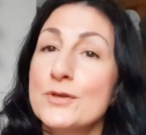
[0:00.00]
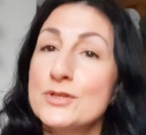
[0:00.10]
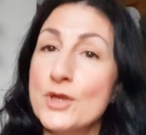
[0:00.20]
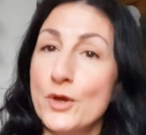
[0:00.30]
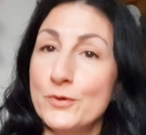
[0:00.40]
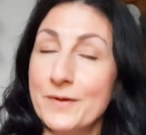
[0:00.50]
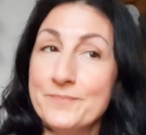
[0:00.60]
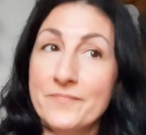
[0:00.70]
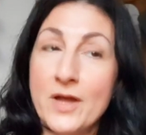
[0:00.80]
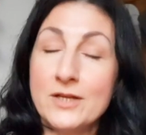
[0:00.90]
so
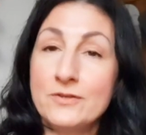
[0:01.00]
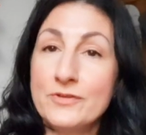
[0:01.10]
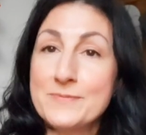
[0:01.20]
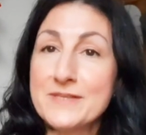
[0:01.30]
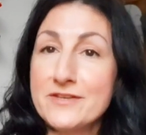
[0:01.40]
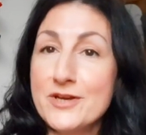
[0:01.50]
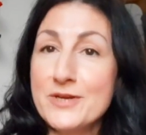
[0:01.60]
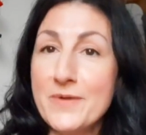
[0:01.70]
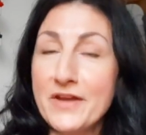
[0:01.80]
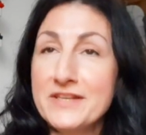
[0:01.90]
at Christmas
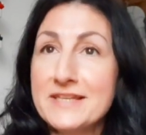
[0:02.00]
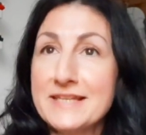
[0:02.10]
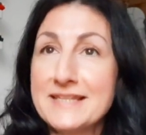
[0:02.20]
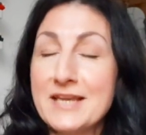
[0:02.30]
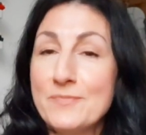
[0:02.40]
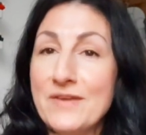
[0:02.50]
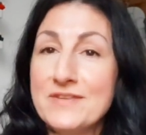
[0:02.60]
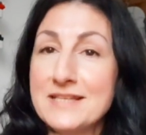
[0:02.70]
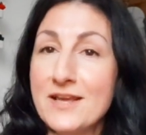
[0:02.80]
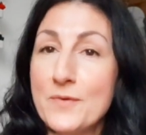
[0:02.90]
time, I said
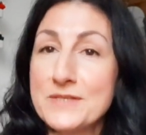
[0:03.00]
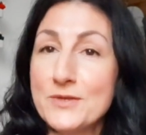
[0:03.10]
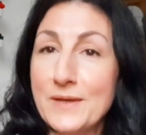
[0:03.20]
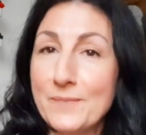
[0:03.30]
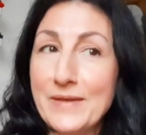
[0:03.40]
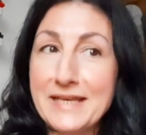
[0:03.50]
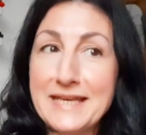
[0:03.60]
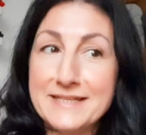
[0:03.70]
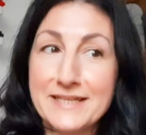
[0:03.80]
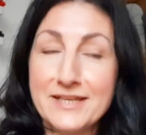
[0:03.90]
previously I was doing a bit of
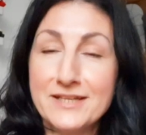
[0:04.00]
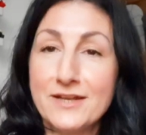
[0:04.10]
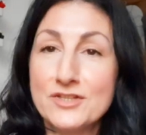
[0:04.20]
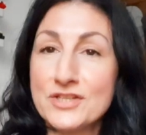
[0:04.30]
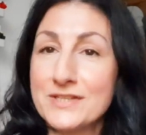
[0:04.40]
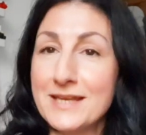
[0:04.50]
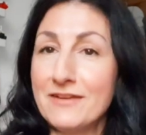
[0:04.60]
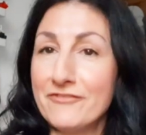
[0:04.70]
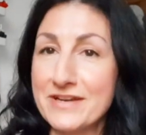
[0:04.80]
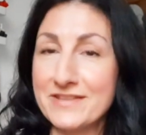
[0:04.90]
knitting, just sitting in
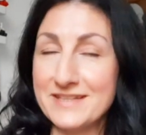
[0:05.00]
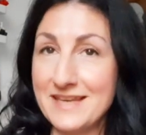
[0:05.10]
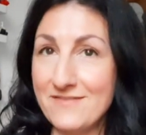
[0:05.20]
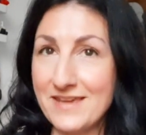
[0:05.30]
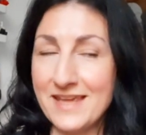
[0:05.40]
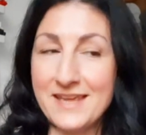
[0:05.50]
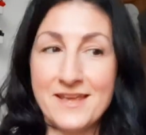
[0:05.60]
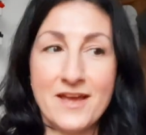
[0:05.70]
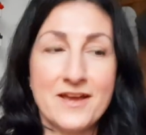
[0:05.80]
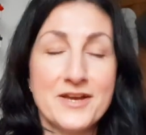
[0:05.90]
front of the
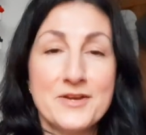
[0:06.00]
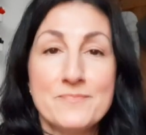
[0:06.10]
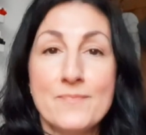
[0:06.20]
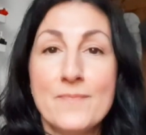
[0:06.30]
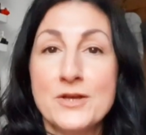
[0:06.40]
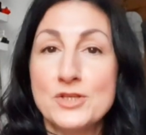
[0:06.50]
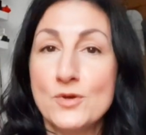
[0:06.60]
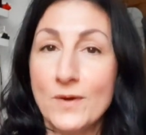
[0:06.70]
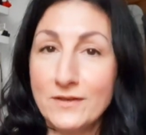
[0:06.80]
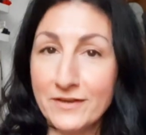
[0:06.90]
TV. Um, I do
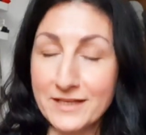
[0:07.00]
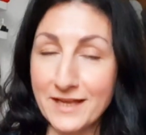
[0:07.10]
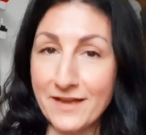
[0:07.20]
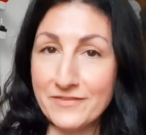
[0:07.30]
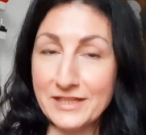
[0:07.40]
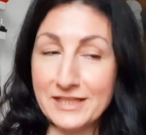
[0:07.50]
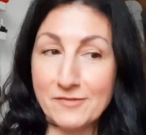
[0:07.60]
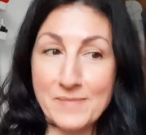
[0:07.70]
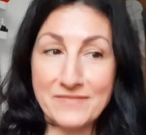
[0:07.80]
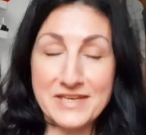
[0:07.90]
quite like having a little
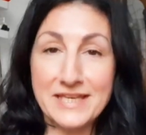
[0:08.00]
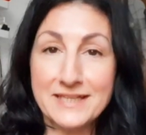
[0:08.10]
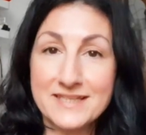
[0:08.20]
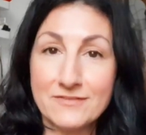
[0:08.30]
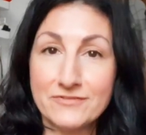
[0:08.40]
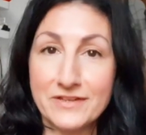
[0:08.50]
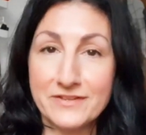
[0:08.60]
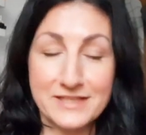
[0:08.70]
bit of a knit in front of the